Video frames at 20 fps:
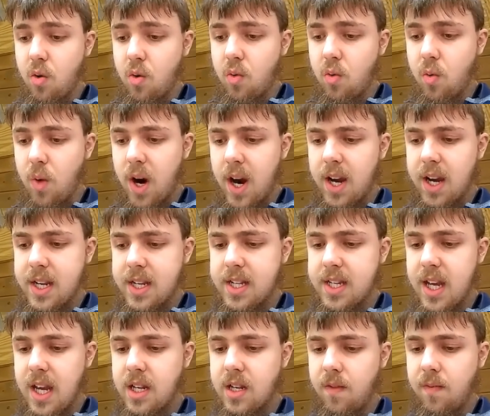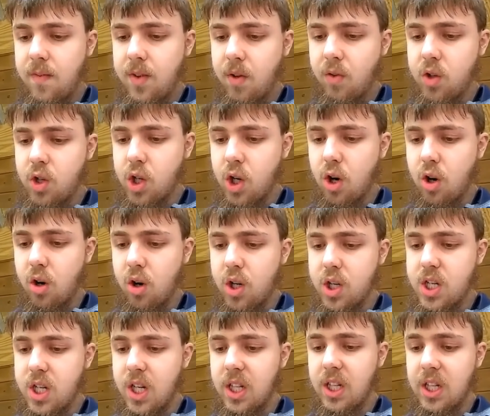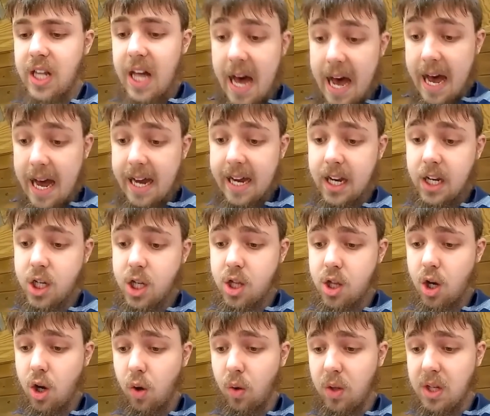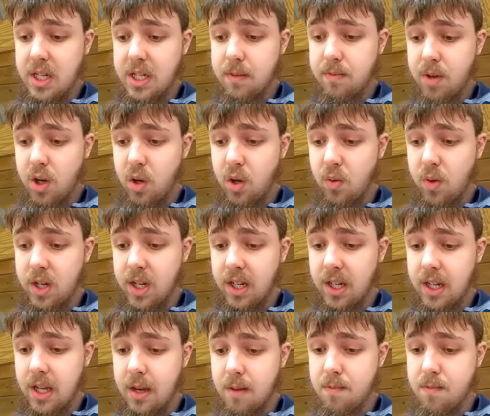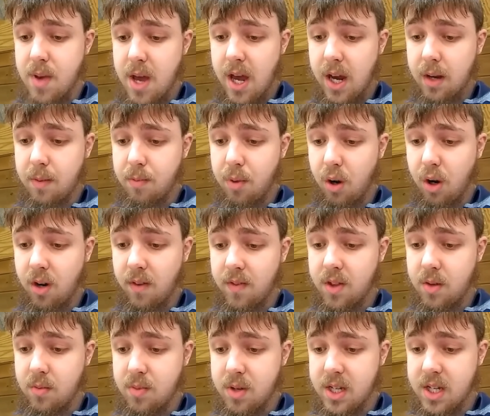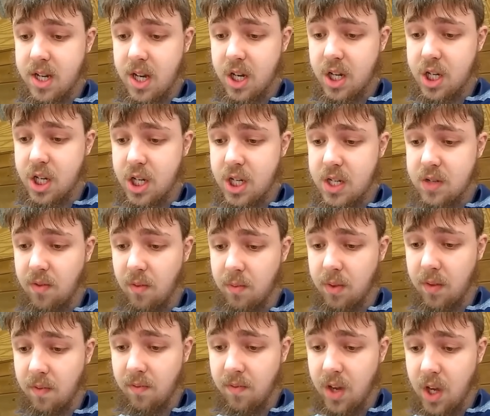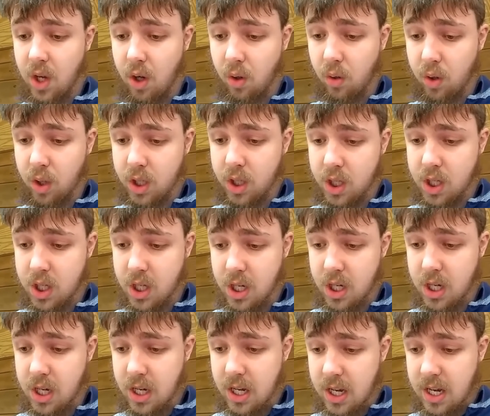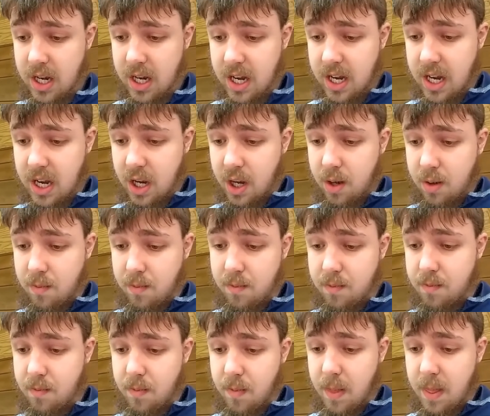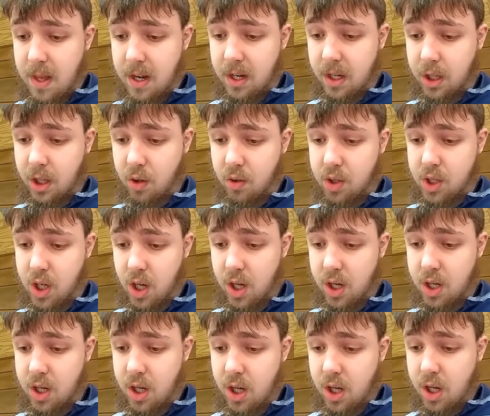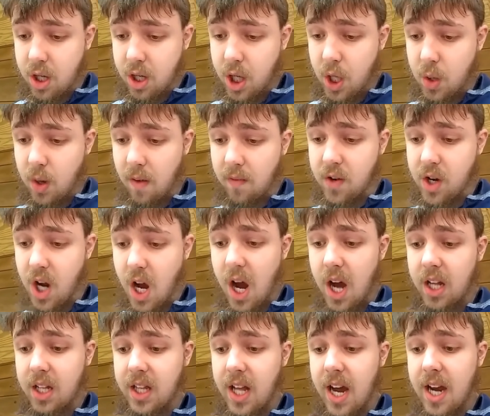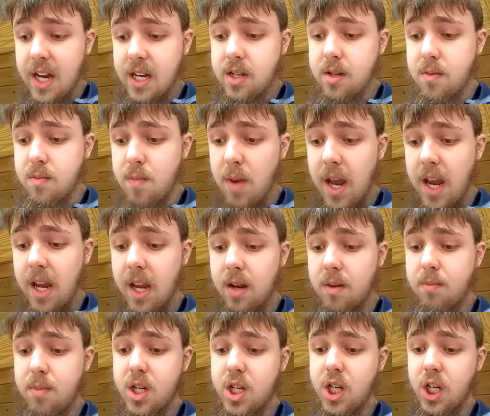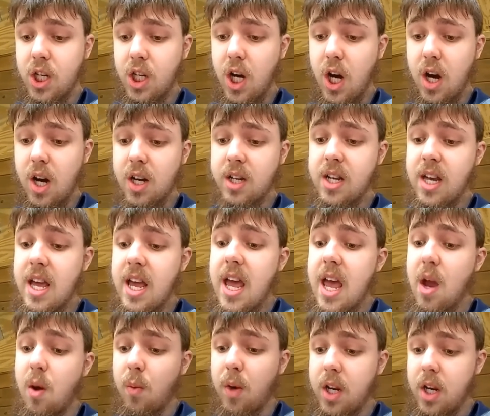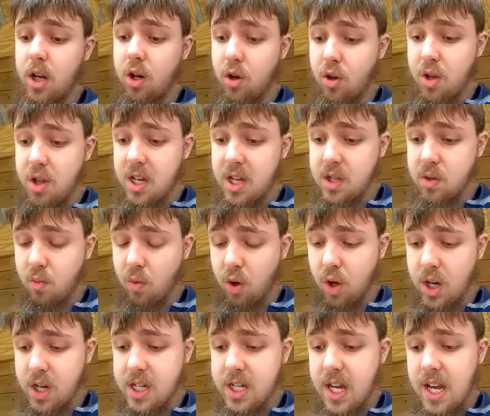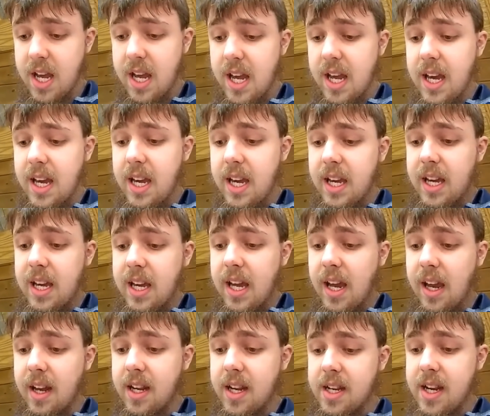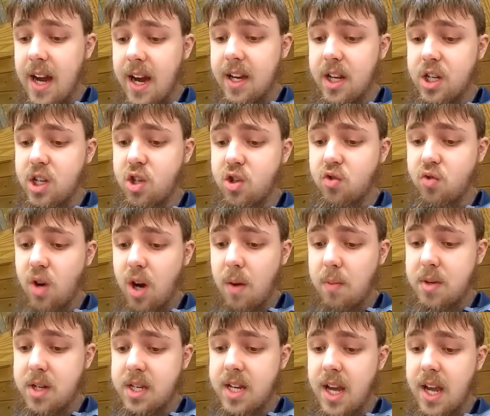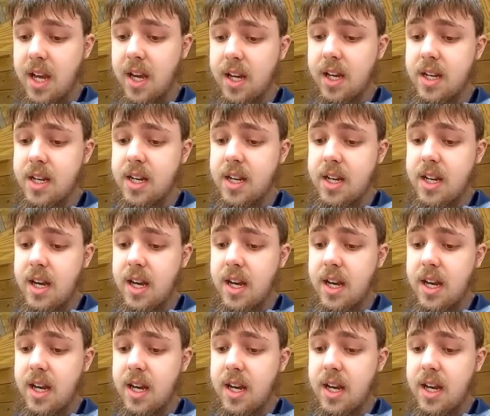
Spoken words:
why has Satan filled your heart to lie to the Holy Spirit and keep back part of the possessions from the field? And he goes on, you have not lied to man, but to God. And when he heard these words, Ananias dropped dead